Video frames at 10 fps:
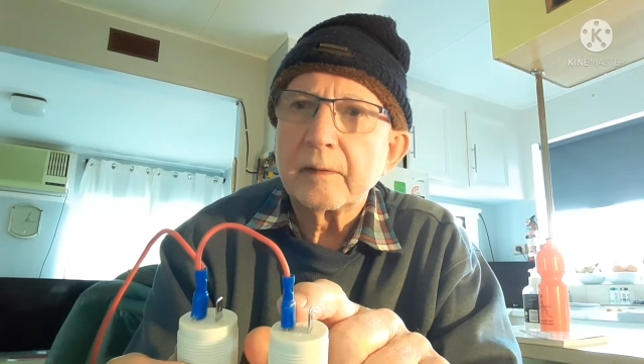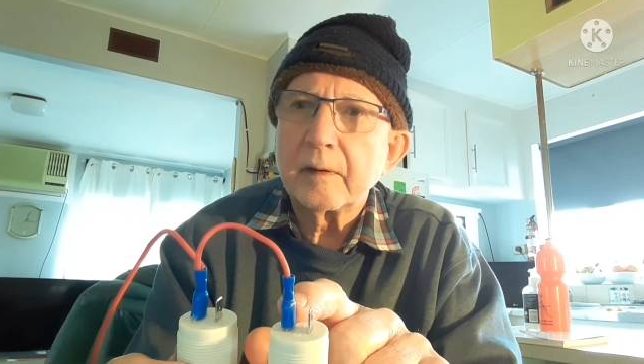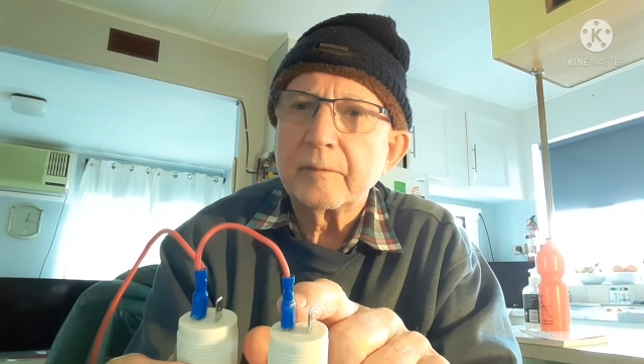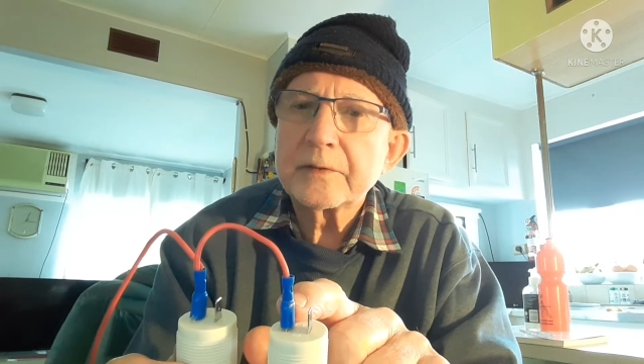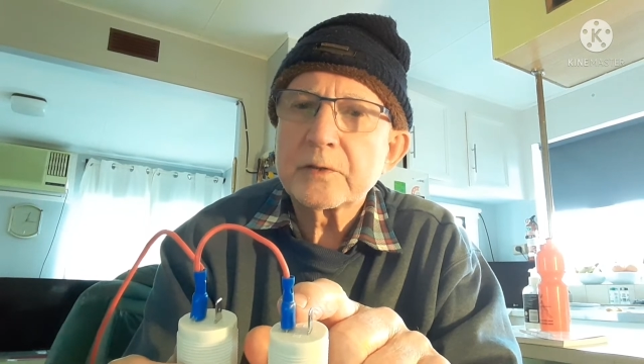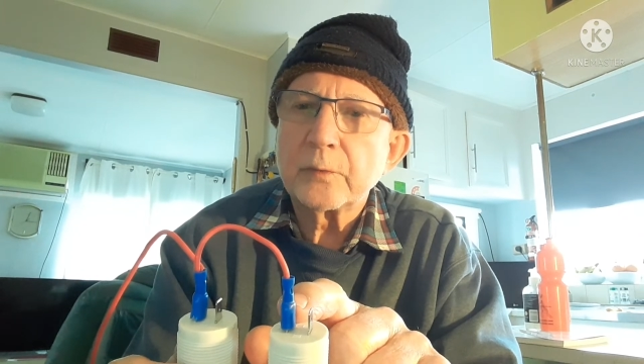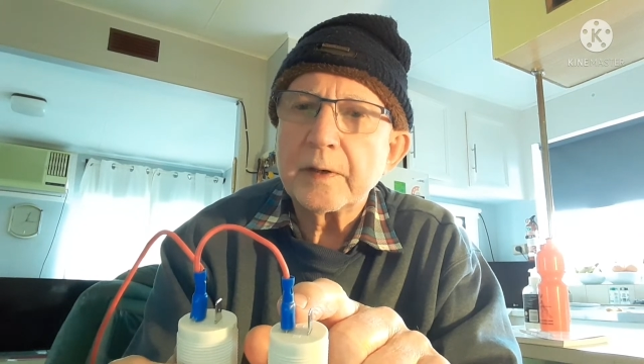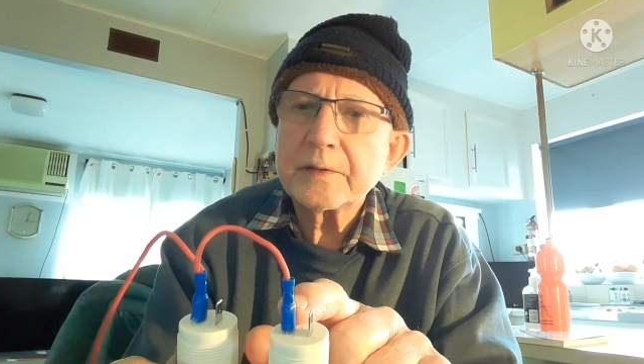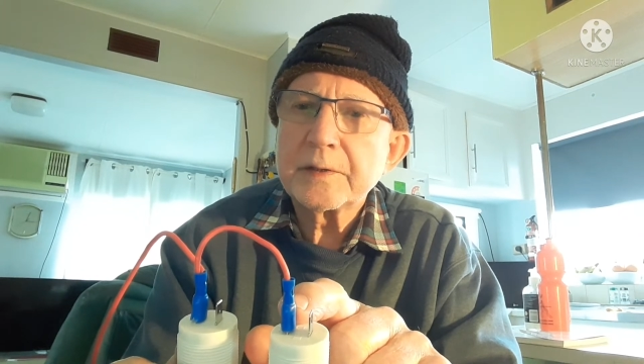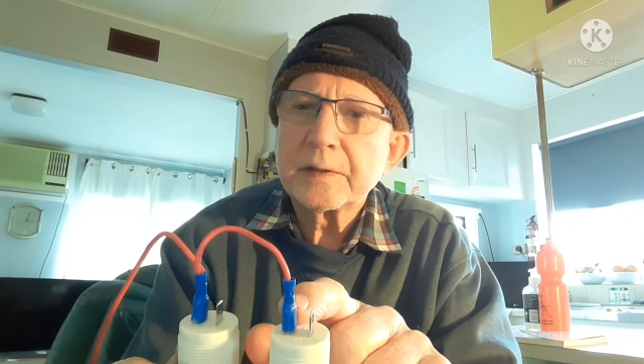of this
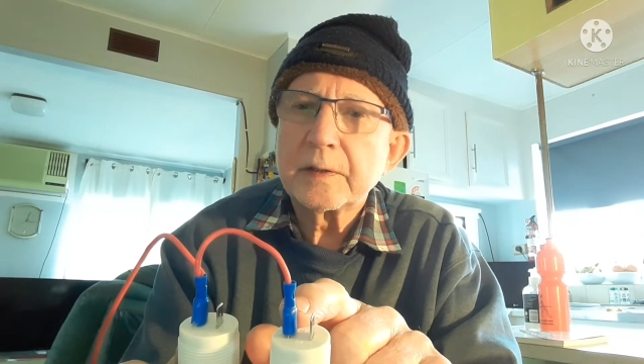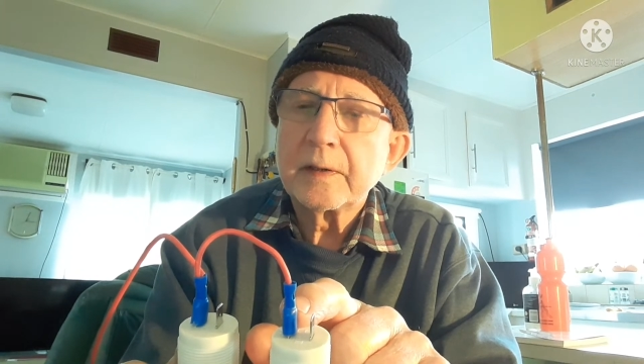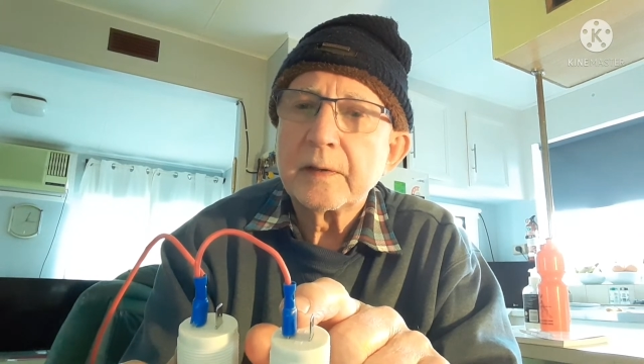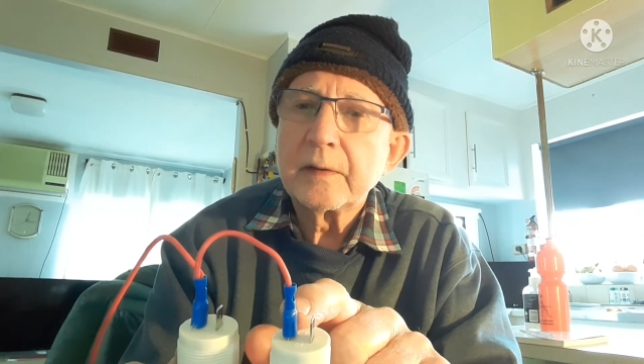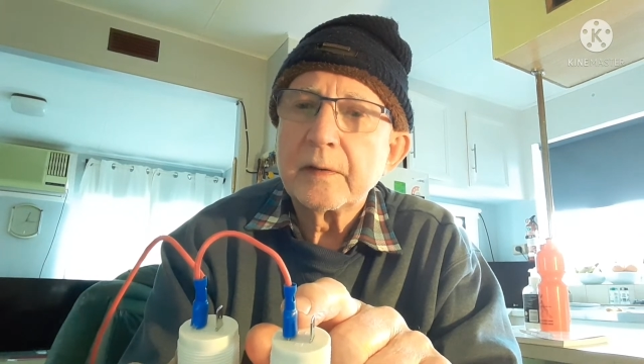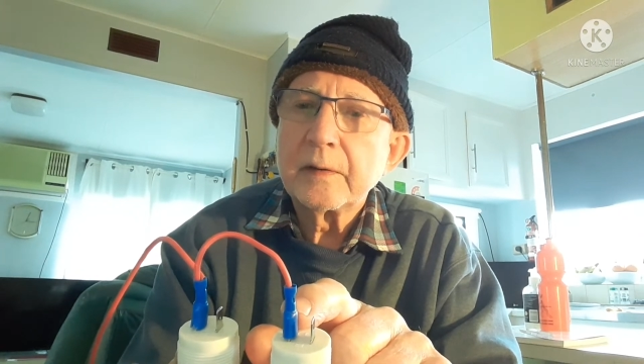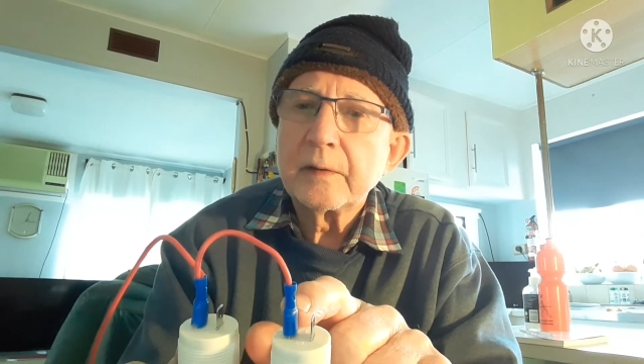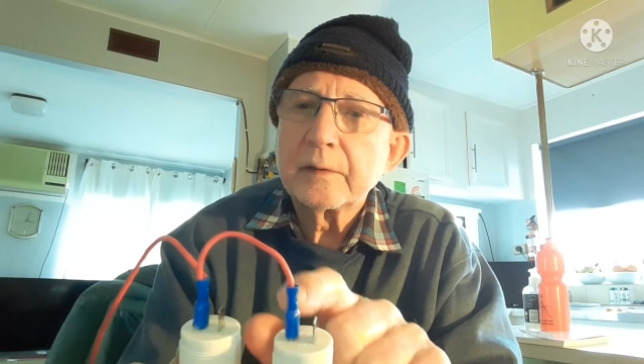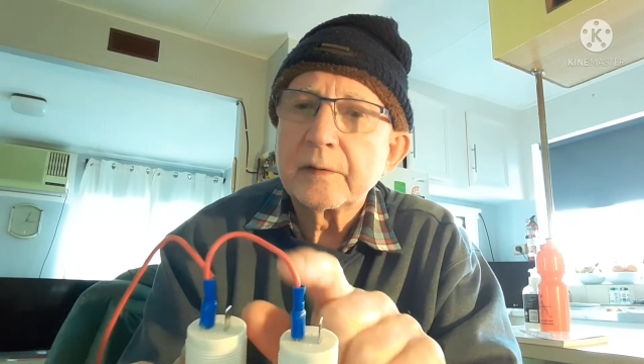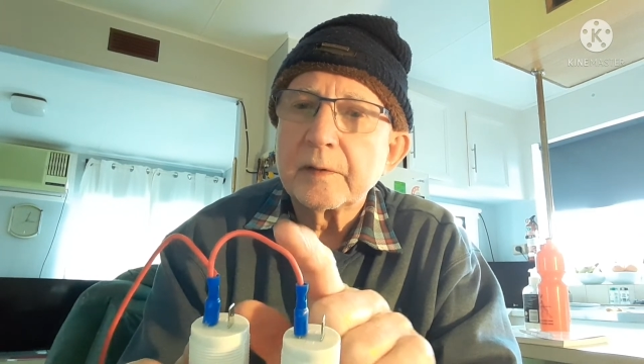switch
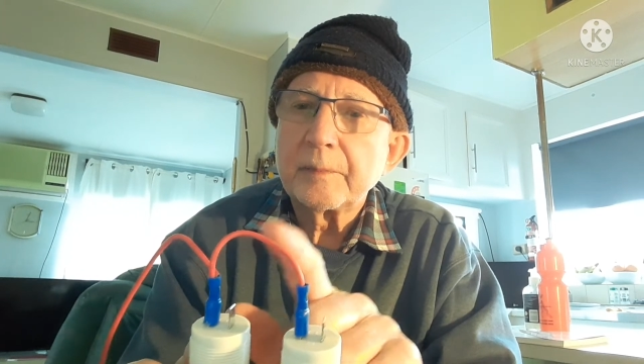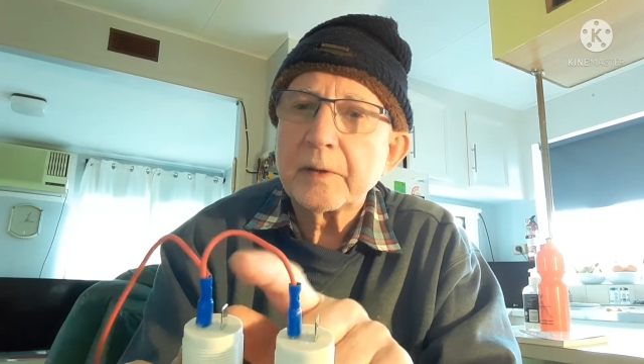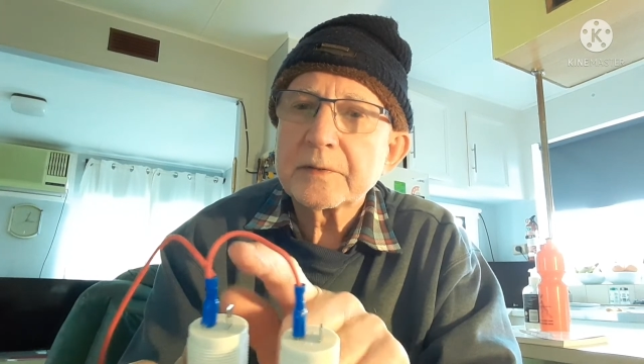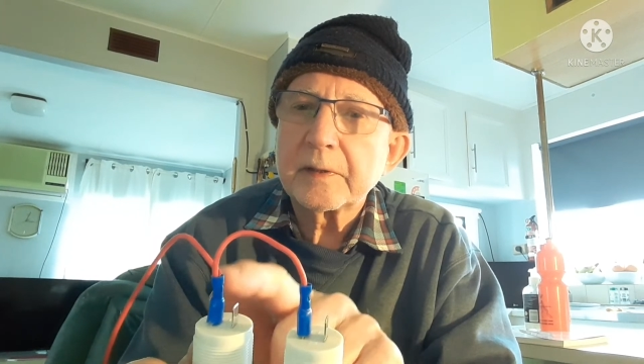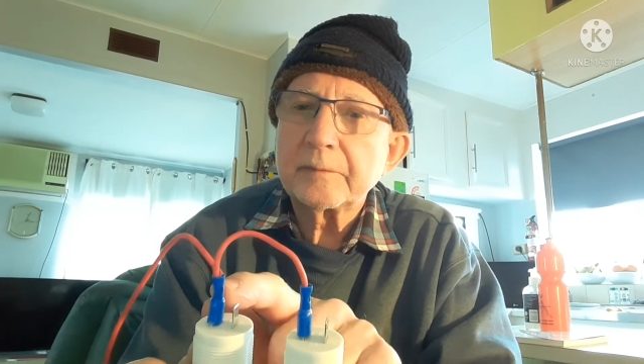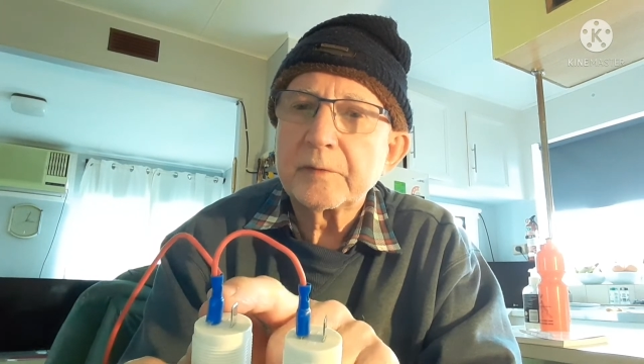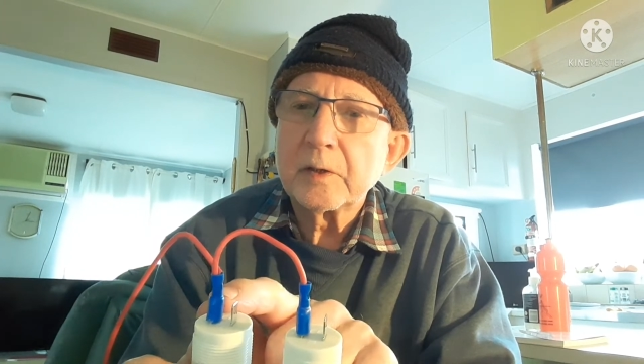to the positive